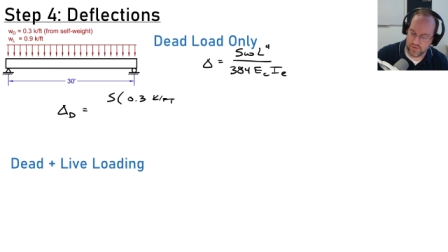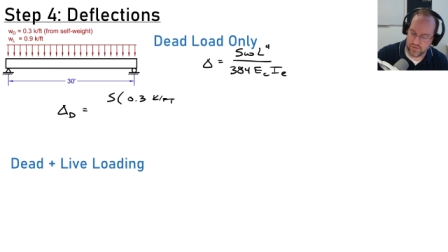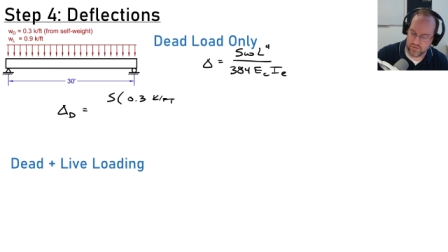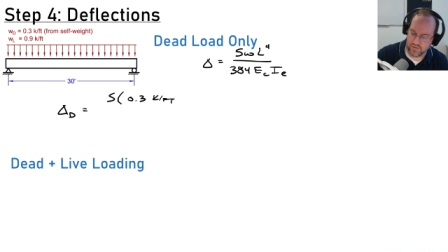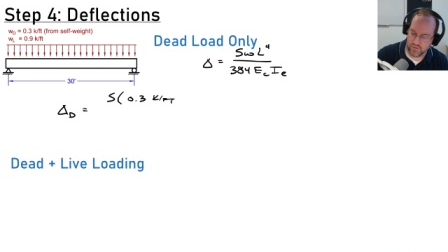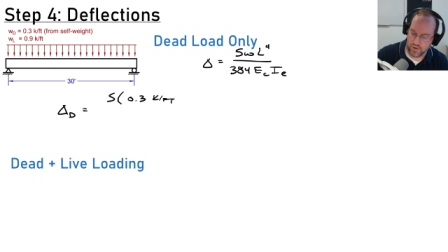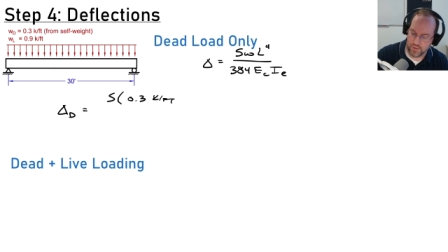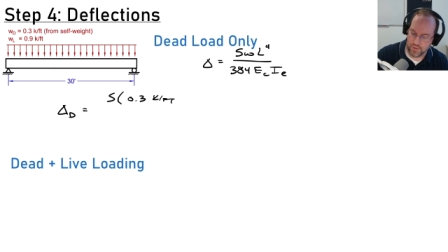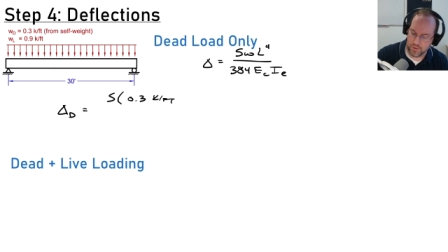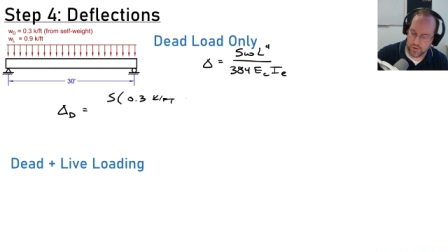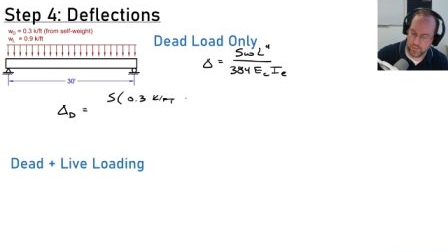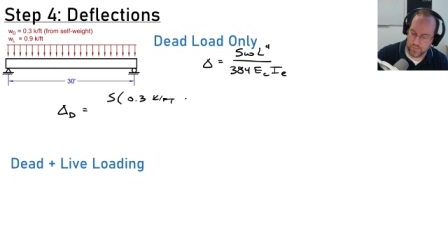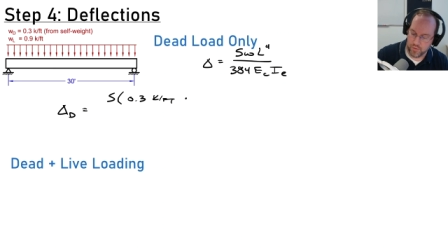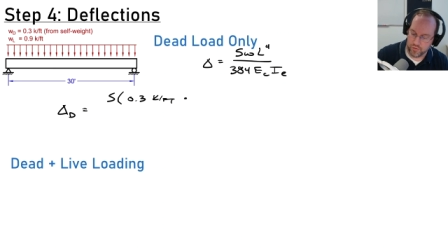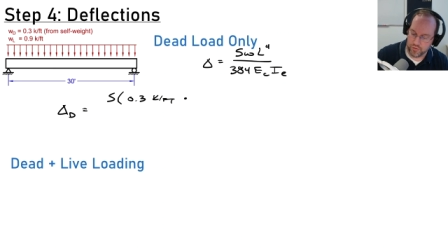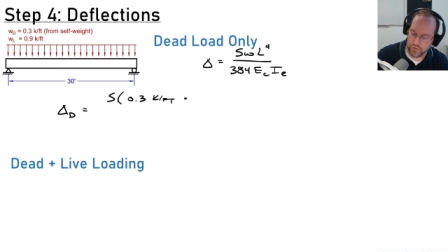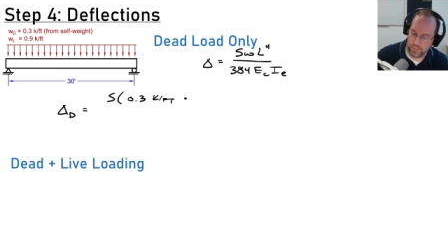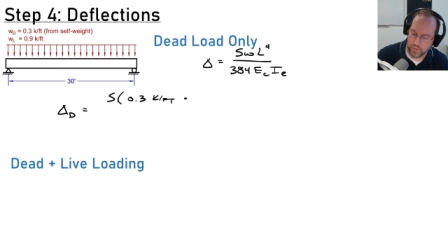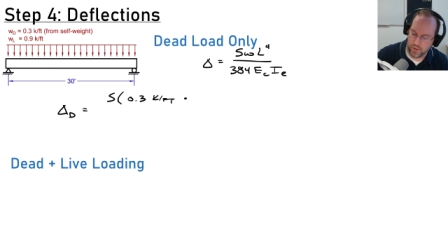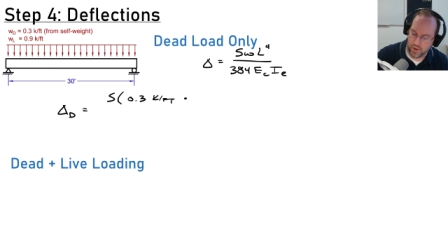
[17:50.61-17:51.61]
so I'm going to
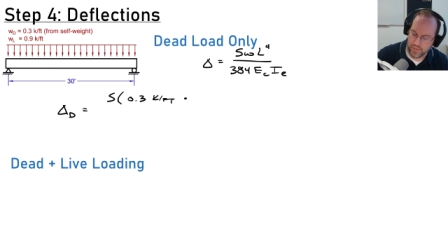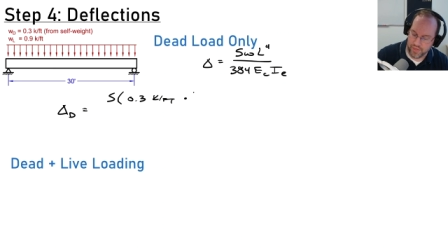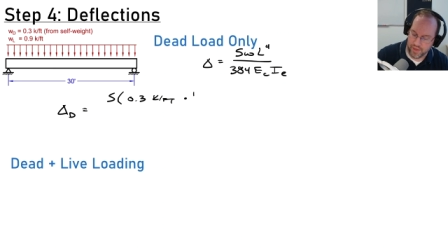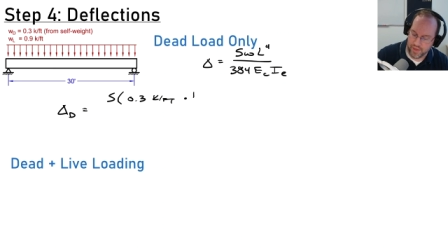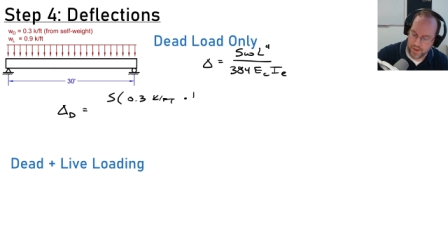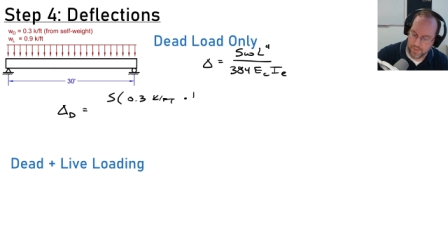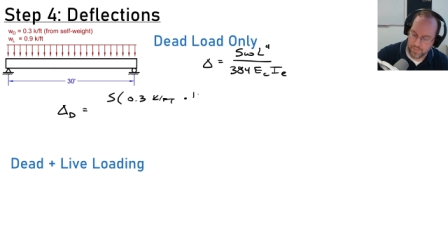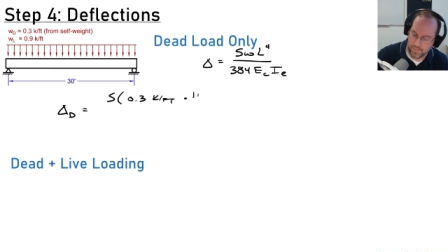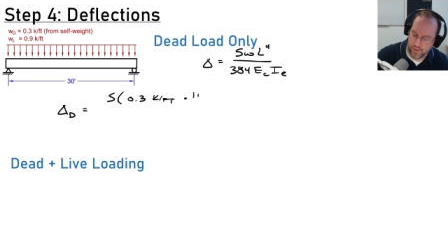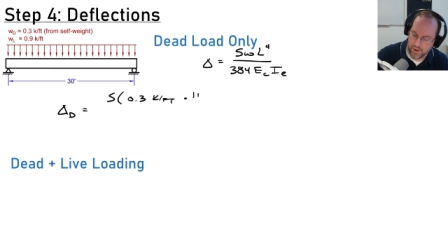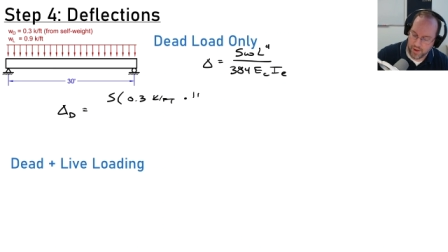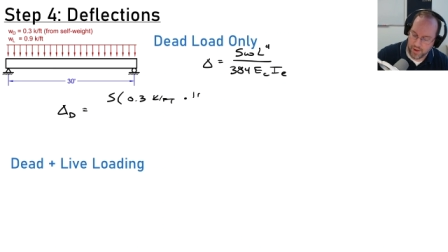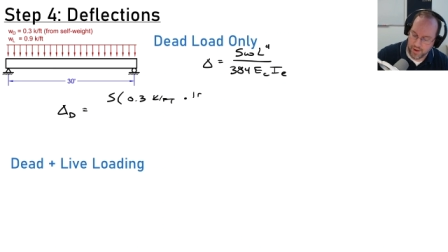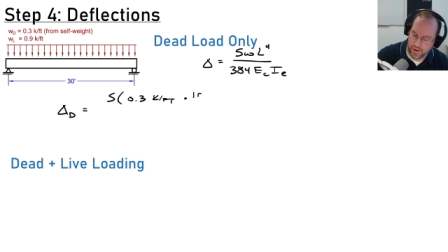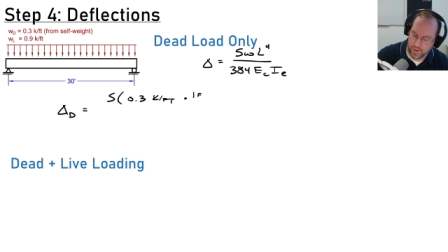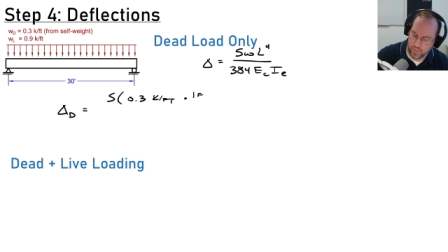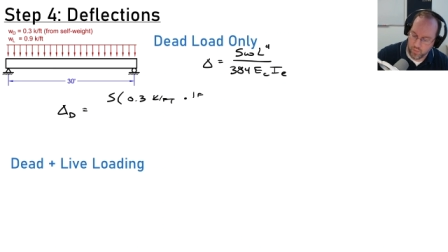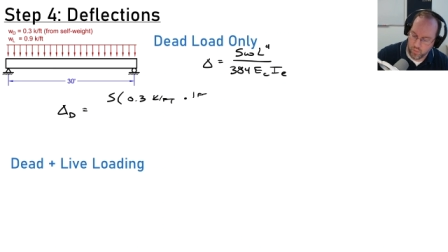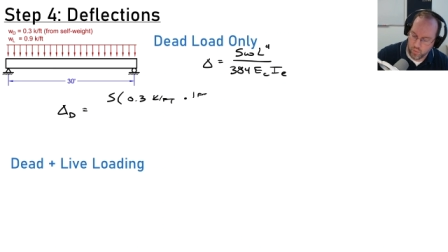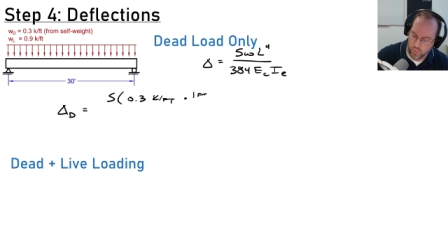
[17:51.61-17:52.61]
multiply that by
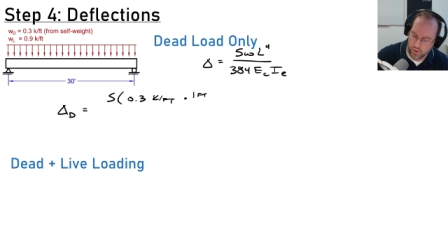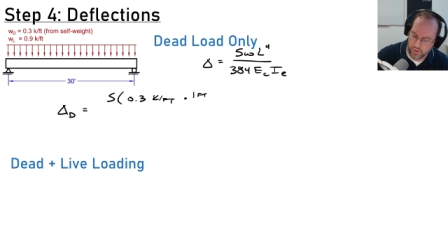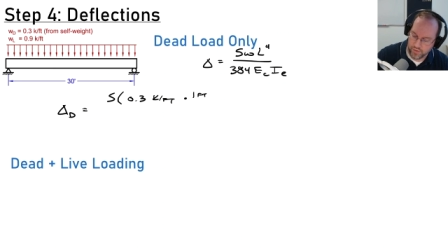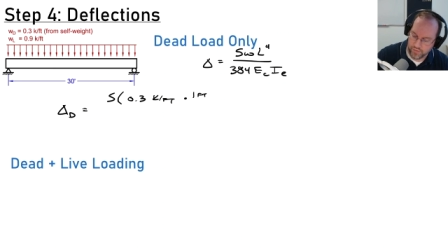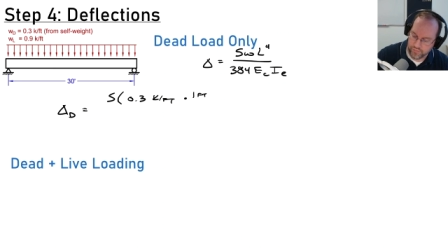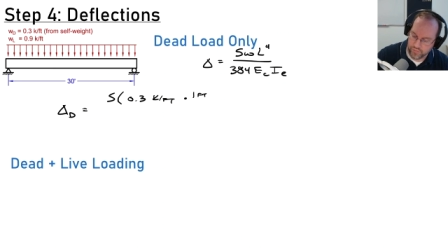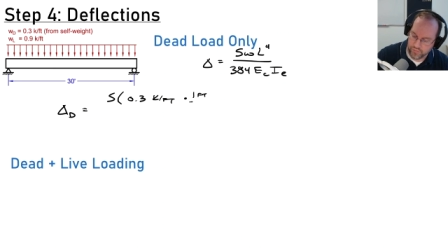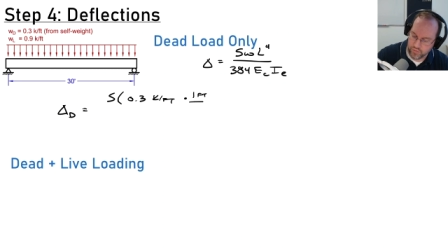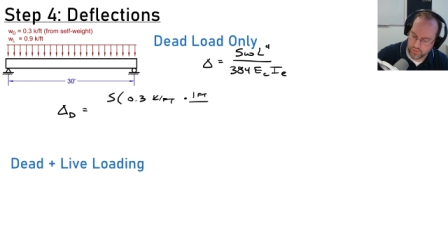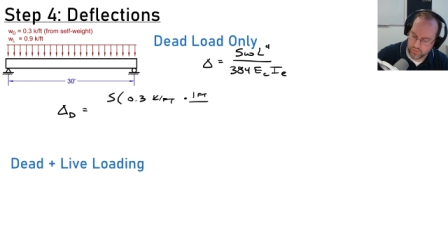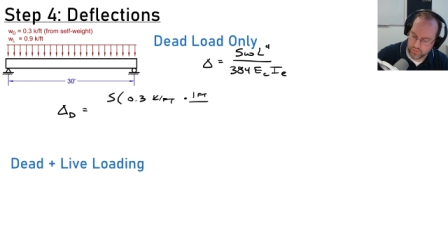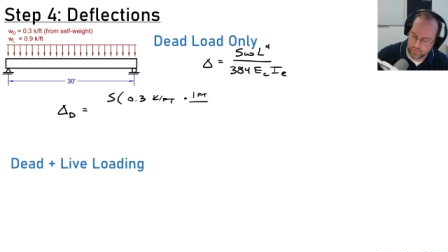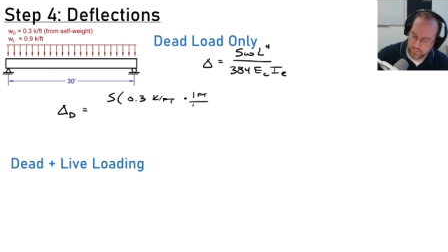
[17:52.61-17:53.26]
one foot